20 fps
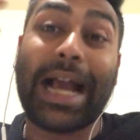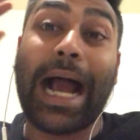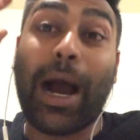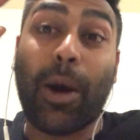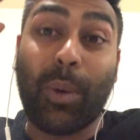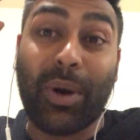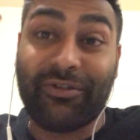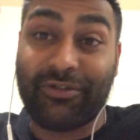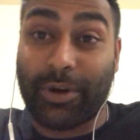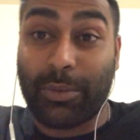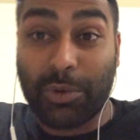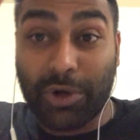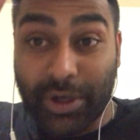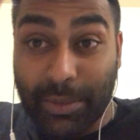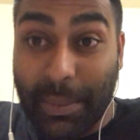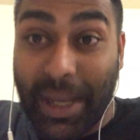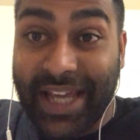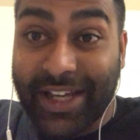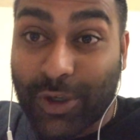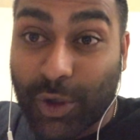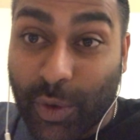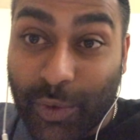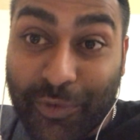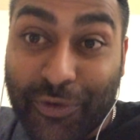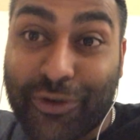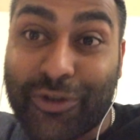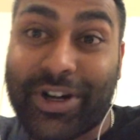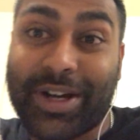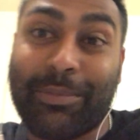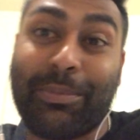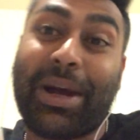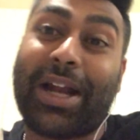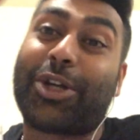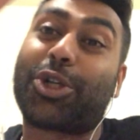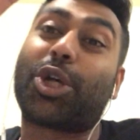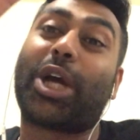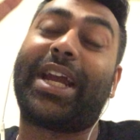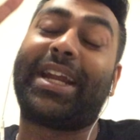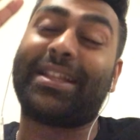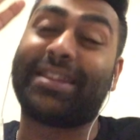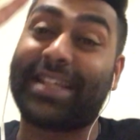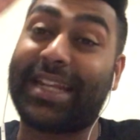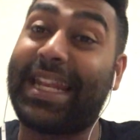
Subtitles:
However, I'm going to make up for it by training